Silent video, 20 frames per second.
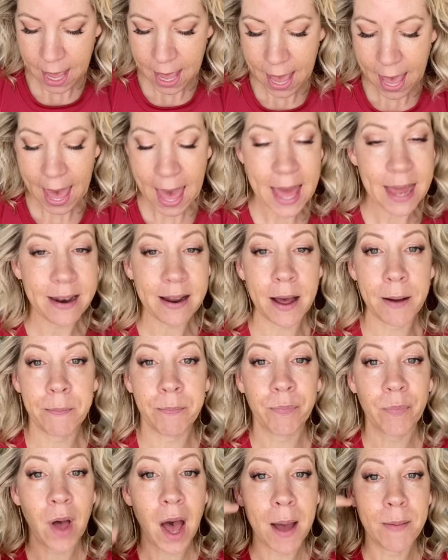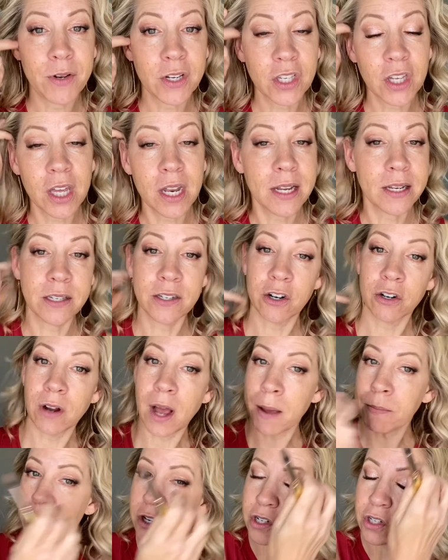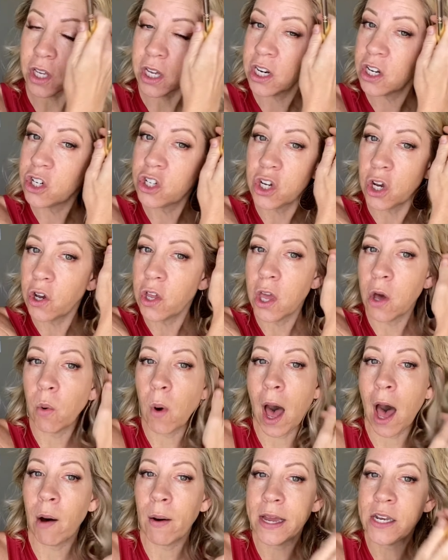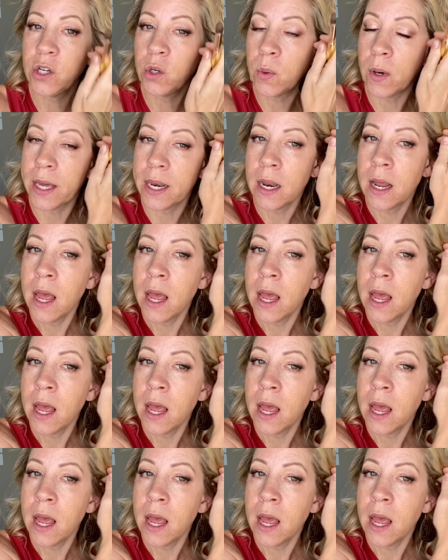And I'm just gonna show you how I do it.